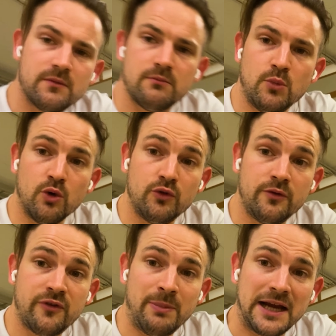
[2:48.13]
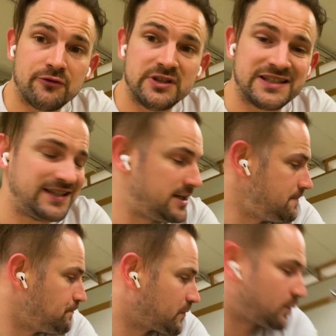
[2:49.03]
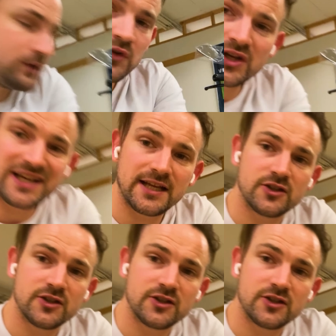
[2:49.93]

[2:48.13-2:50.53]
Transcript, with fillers: more room for batteries in there. We've got a